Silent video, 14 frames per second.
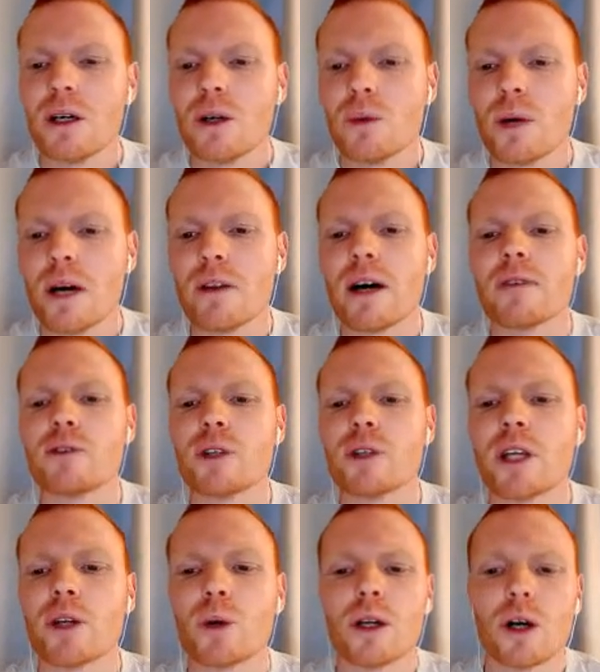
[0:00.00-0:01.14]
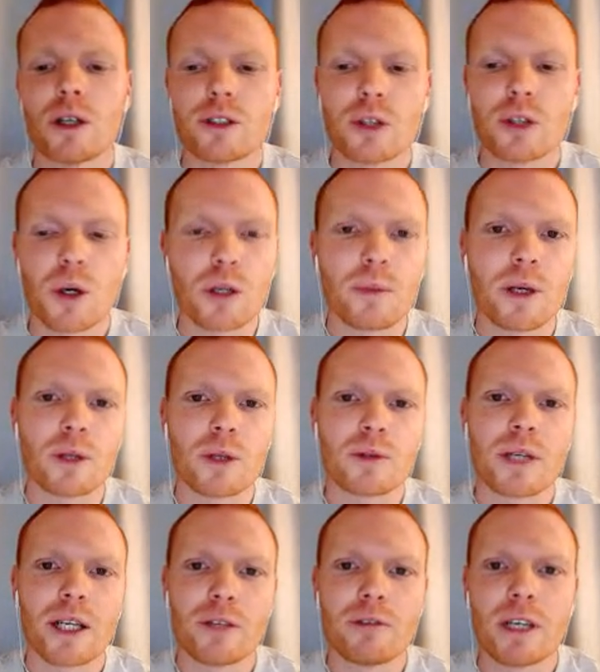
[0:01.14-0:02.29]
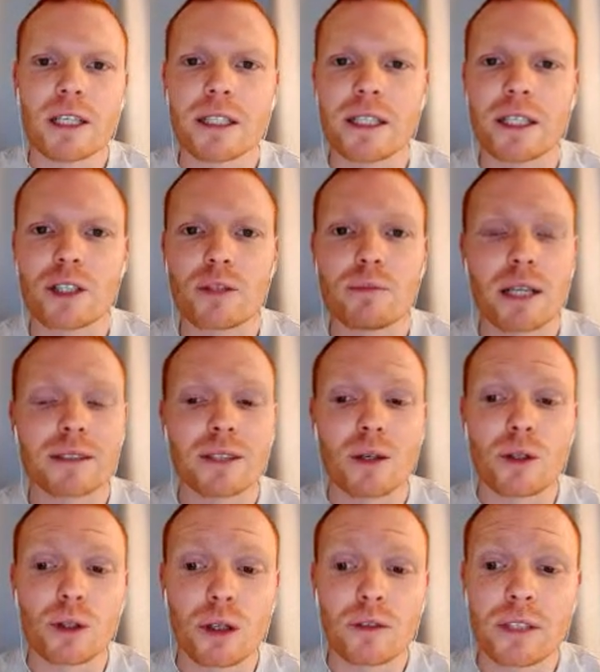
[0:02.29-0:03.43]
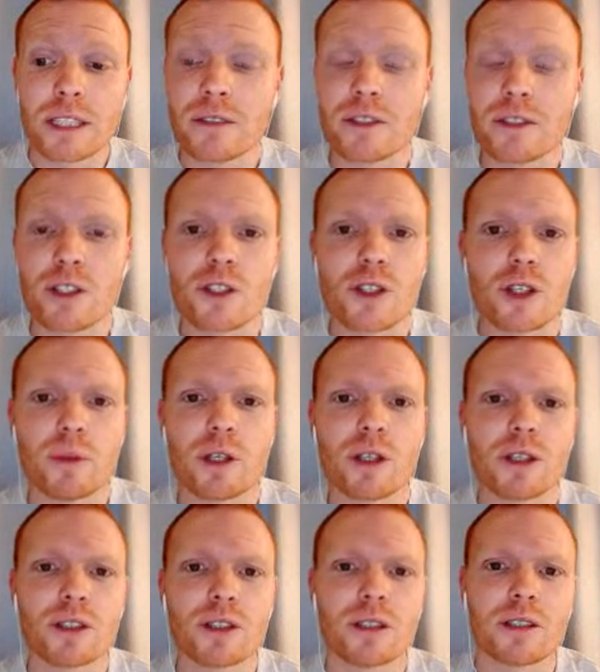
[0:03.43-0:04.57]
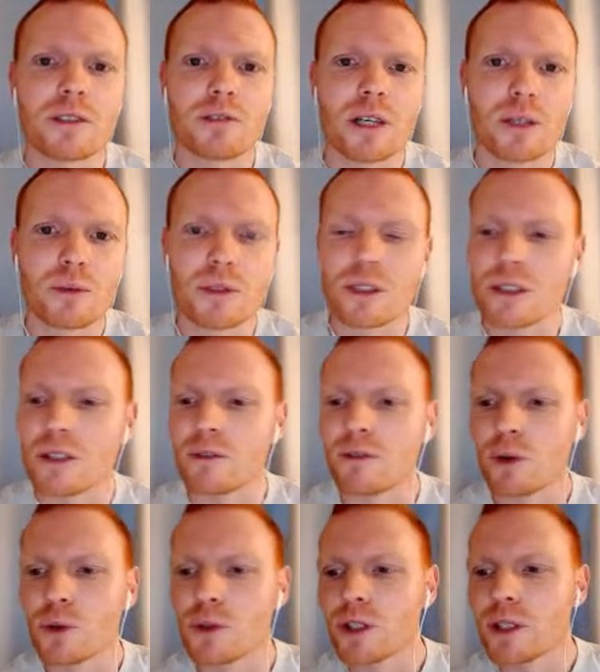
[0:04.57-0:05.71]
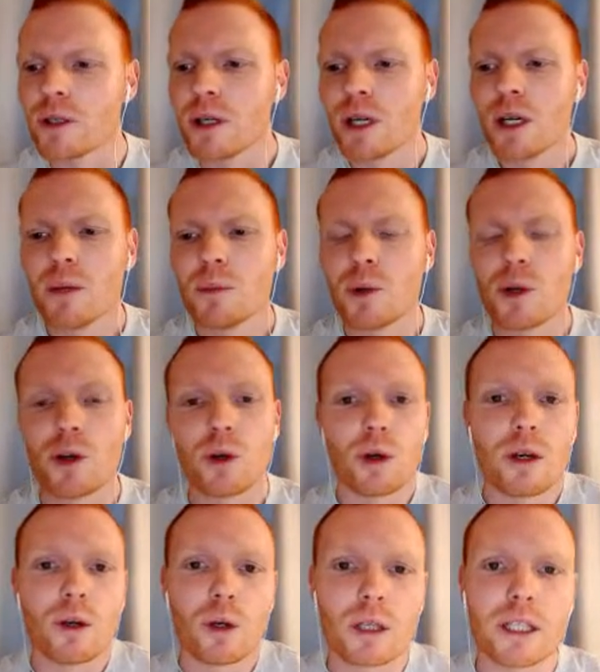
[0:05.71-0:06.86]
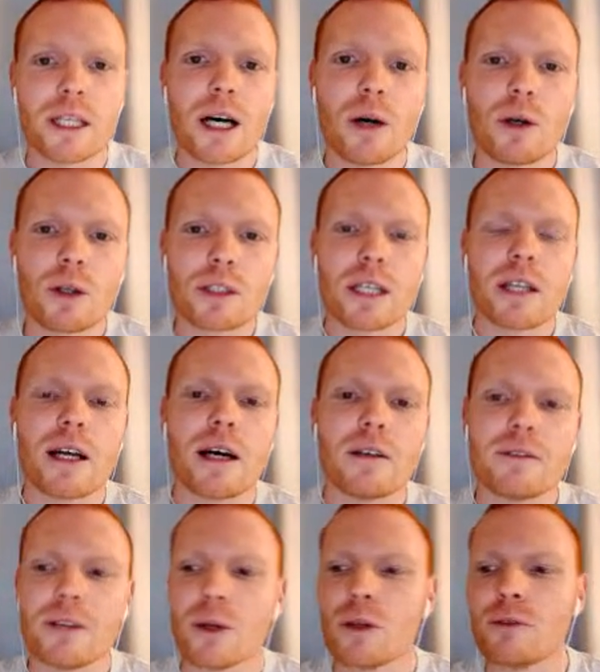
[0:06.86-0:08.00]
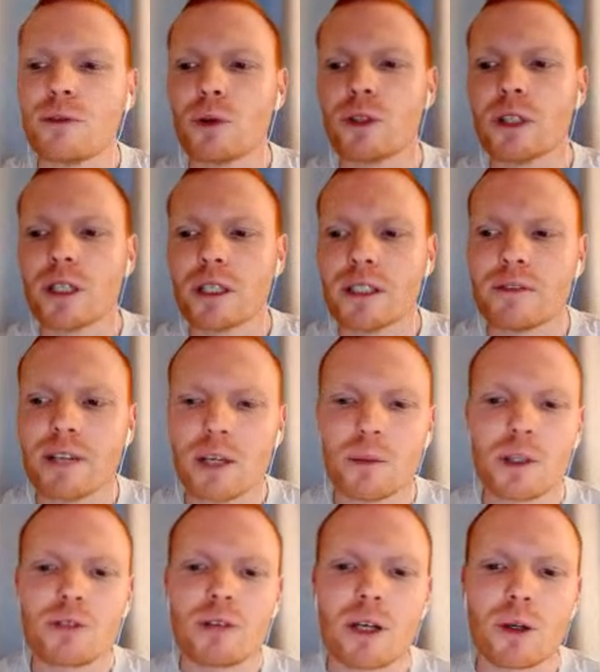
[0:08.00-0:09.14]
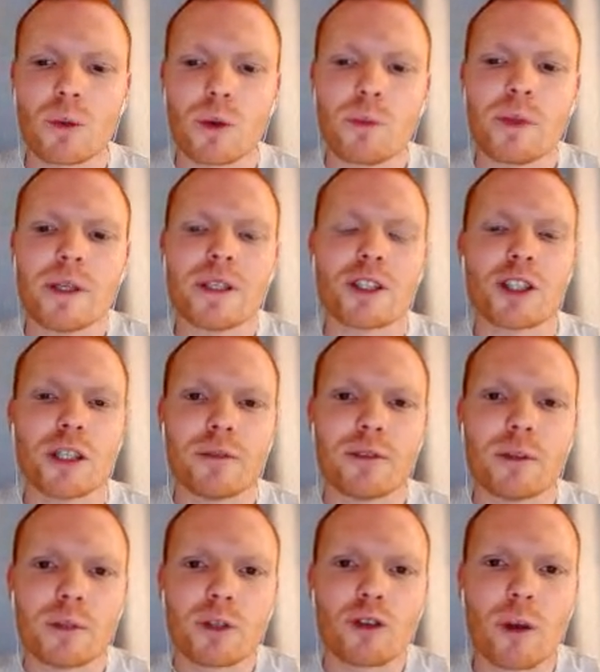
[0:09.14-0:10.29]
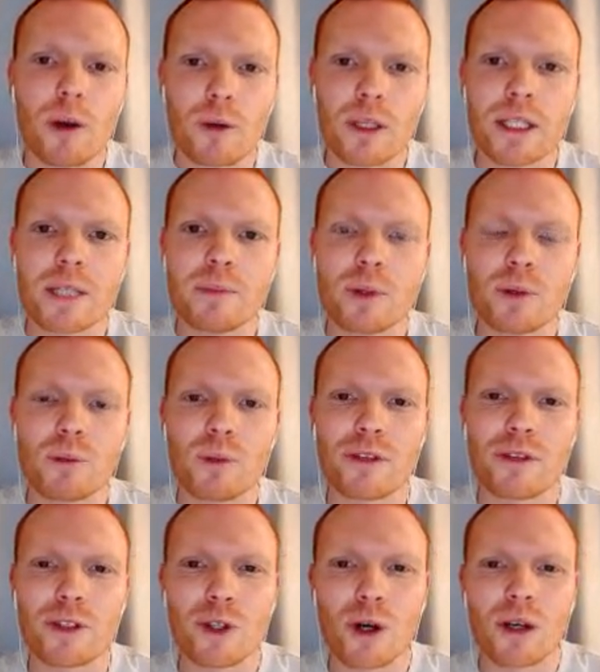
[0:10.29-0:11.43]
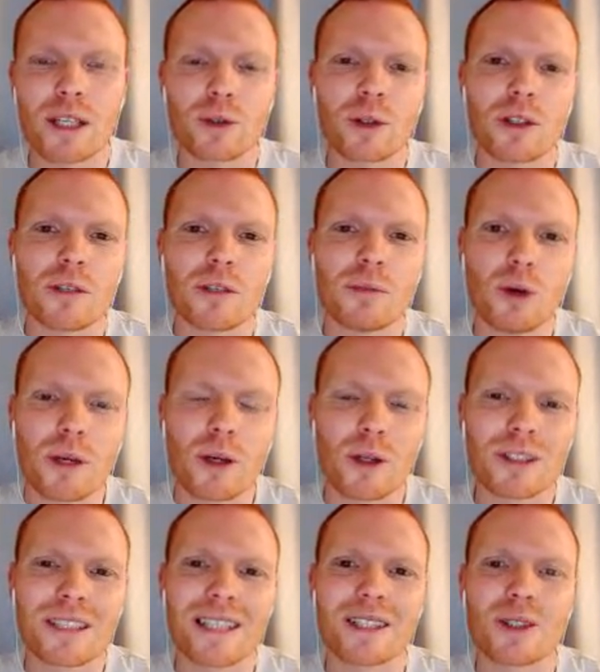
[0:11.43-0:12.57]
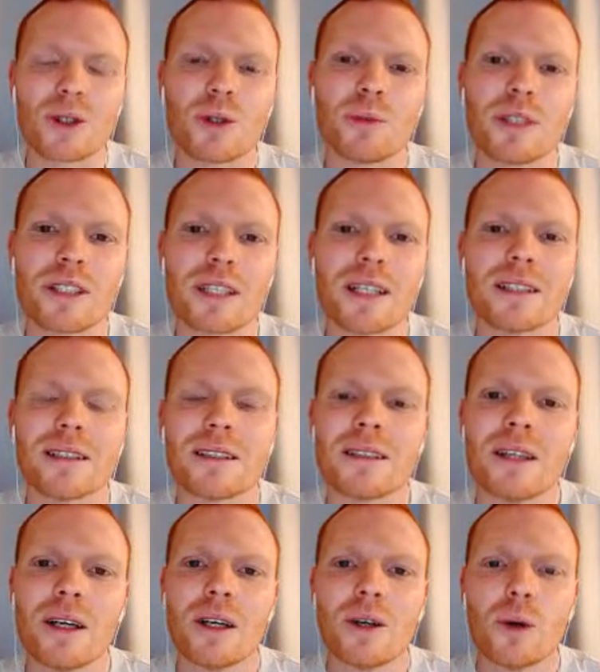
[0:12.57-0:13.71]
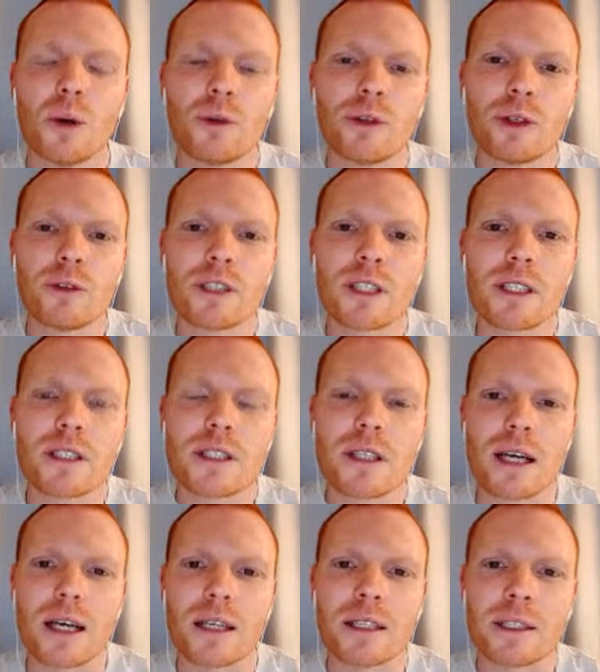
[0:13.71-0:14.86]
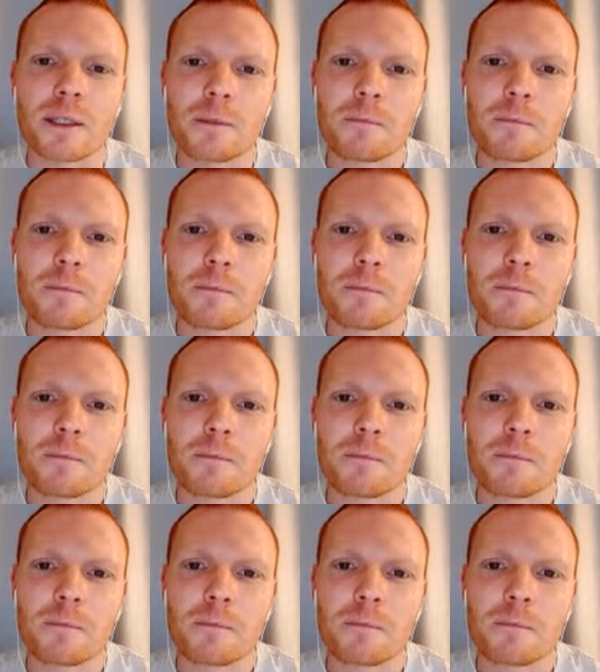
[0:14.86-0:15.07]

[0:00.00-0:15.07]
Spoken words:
where they have done. I know a lot of talk about kind of relegation back down to Northern League Division 2 because of the ground and the funding. But luckily now it looks like they have found the funding and developed the ground. It would be a shame for them to draw out the league, but with the talk that's going at the moment, it looks like they could be settling hopefully another season in that league.